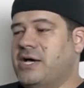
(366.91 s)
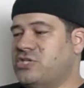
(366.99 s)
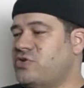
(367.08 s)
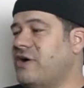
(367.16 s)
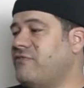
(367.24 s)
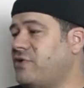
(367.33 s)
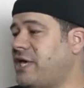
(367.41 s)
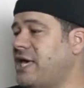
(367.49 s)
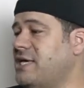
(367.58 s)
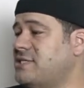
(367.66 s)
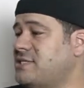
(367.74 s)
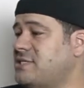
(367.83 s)
travel
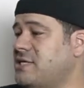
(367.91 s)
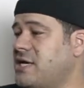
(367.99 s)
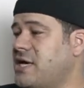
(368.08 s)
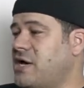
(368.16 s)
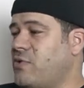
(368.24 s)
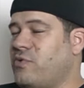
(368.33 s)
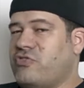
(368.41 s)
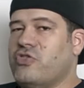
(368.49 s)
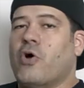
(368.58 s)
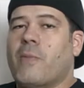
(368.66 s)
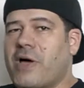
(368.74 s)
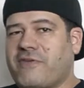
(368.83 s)
case, with
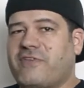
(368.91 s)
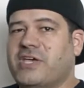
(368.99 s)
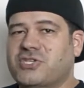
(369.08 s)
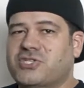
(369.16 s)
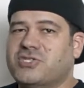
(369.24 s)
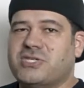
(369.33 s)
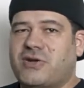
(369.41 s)
no modifications.